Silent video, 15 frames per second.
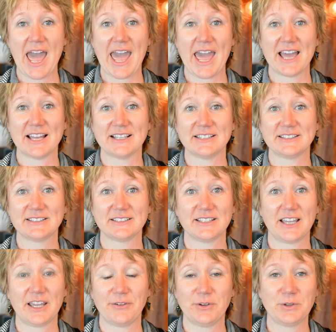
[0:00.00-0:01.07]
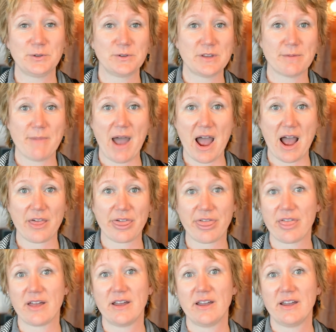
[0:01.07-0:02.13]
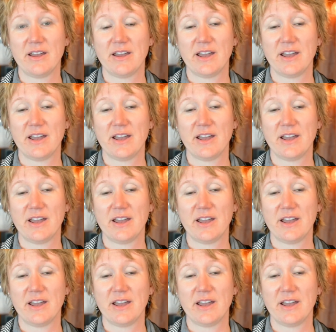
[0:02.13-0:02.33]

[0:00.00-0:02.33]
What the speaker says: And if you do the math,